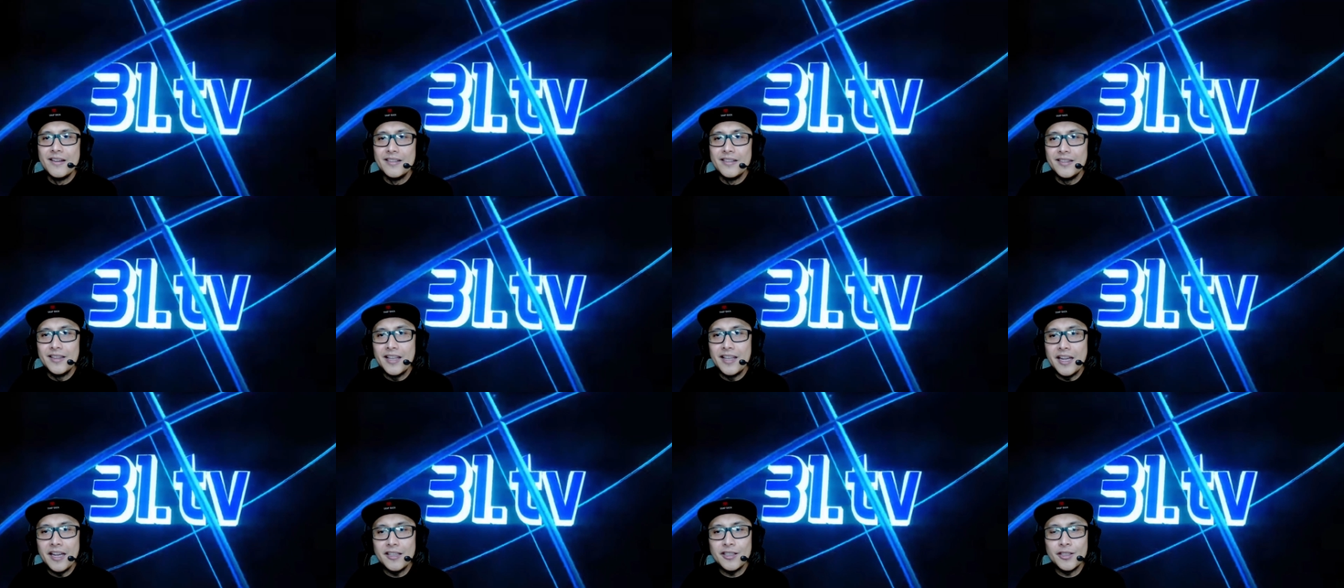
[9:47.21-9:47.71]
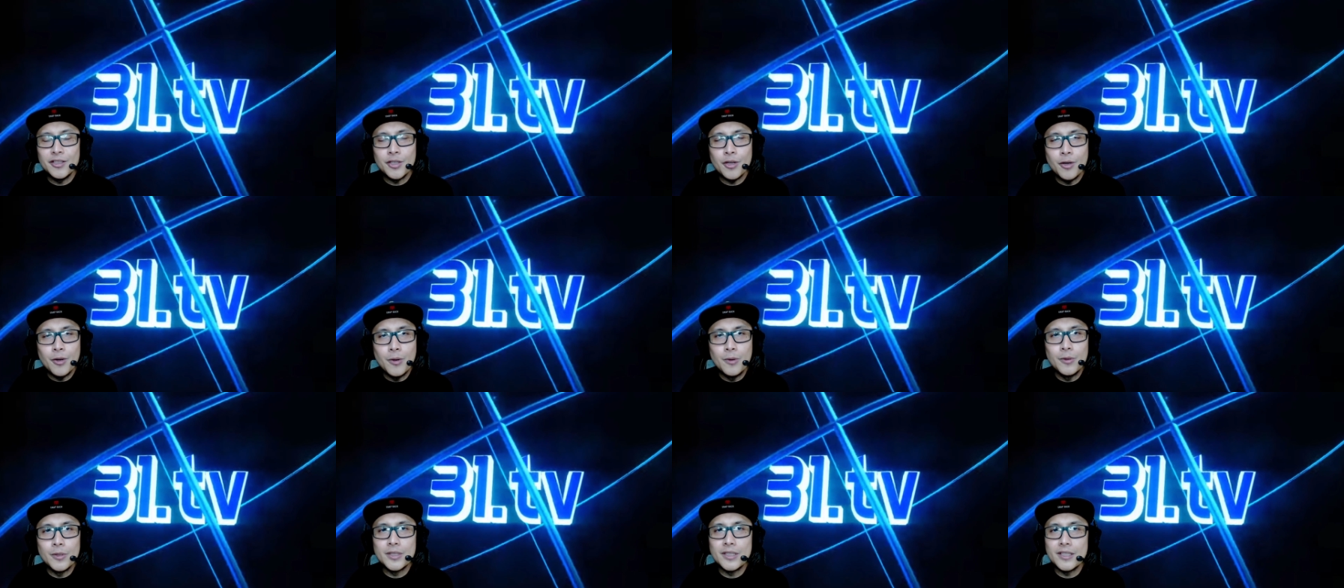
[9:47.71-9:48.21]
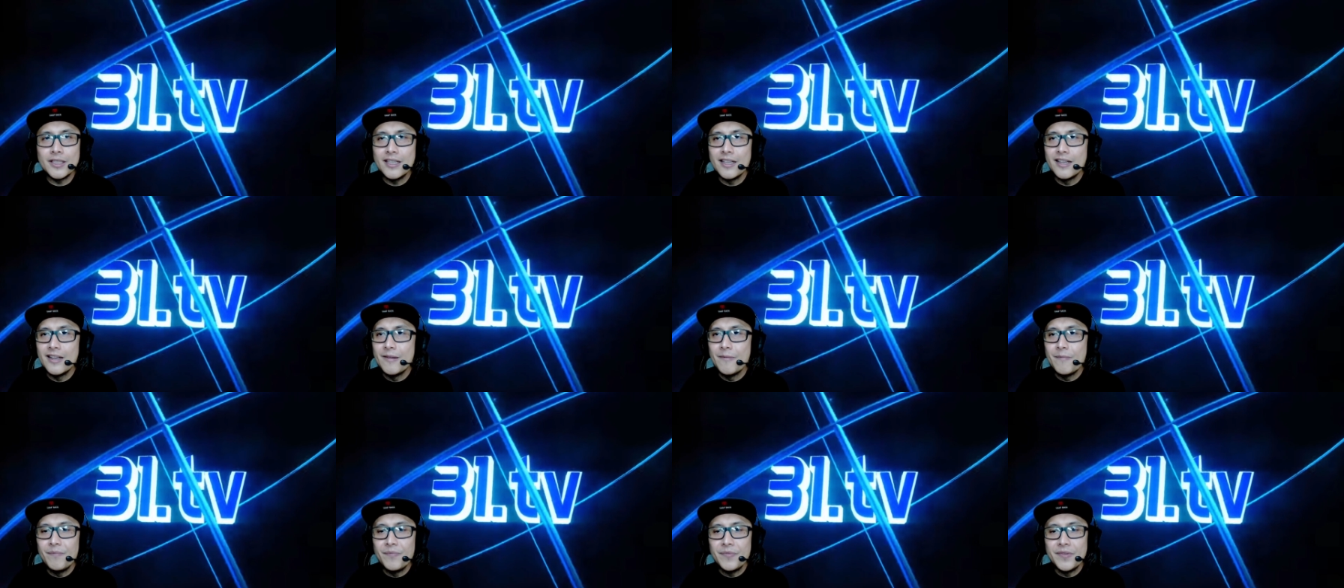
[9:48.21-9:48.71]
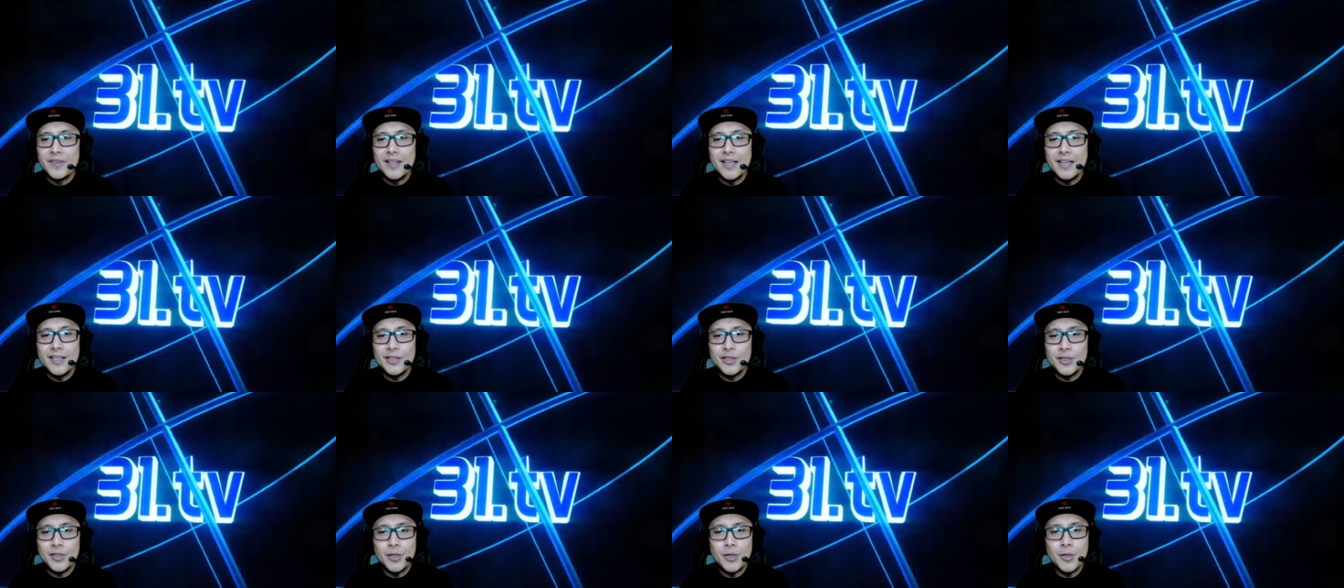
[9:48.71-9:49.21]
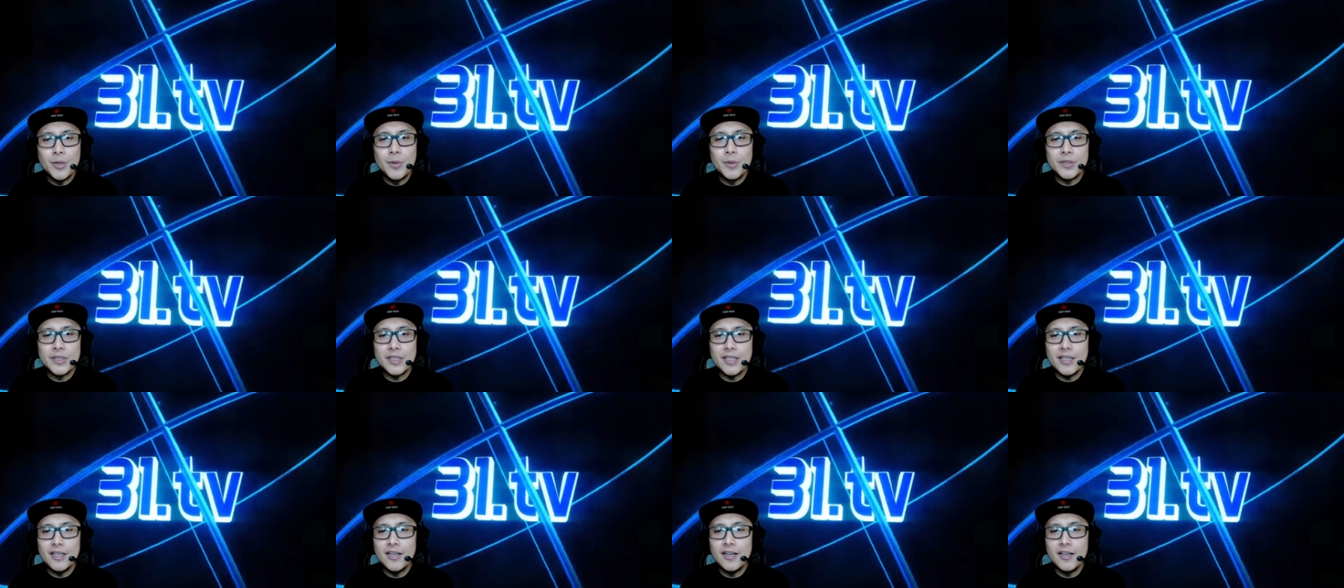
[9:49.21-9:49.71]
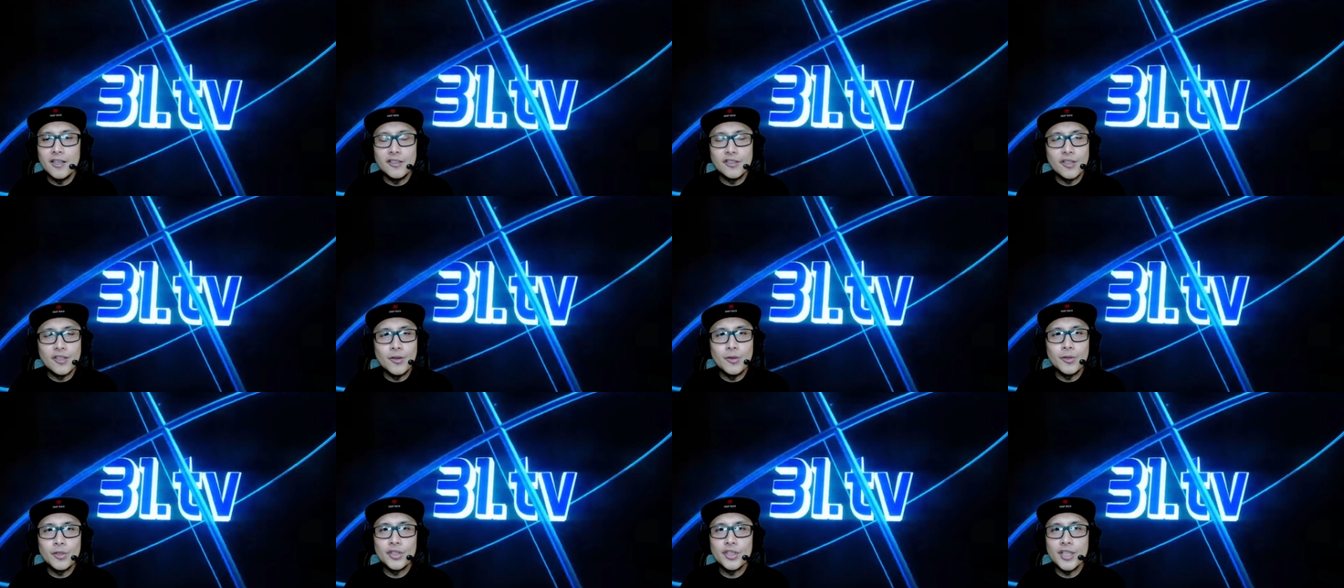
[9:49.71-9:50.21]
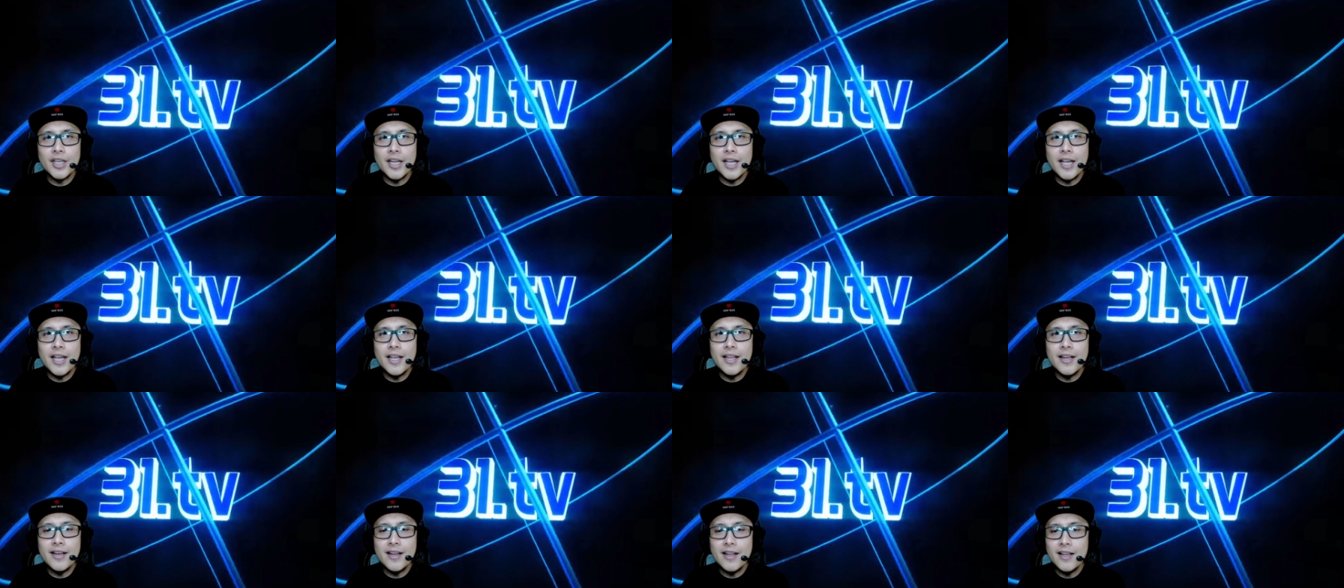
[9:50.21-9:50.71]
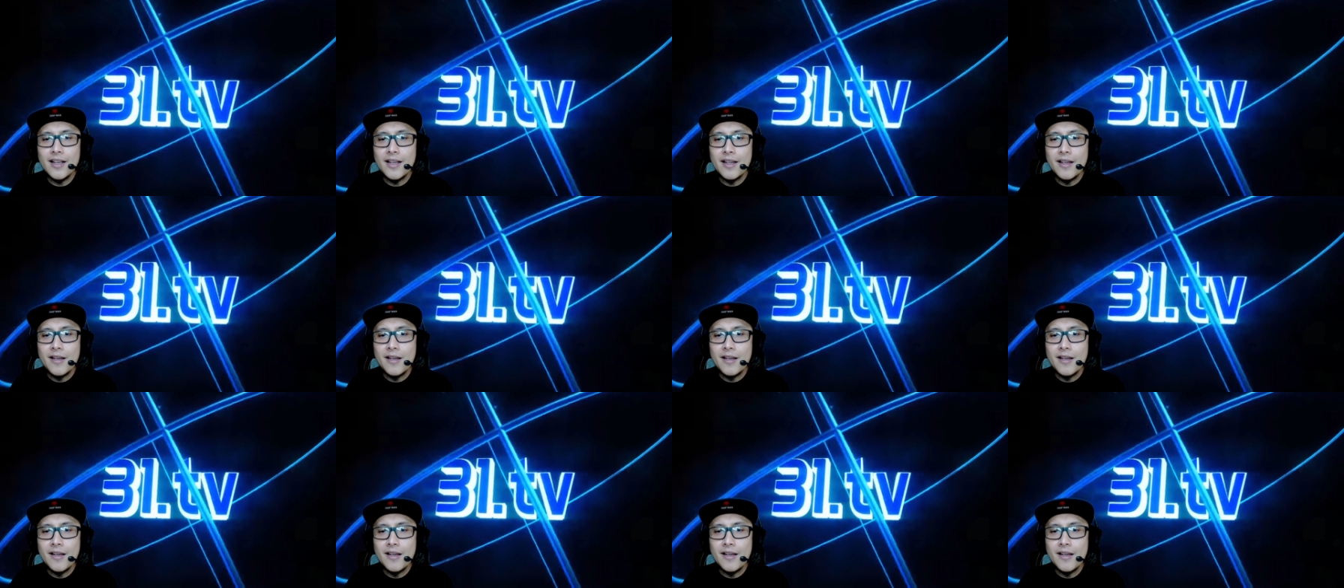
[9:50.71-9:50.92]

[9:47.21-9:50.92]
they chose they chose uh, Zhou Shen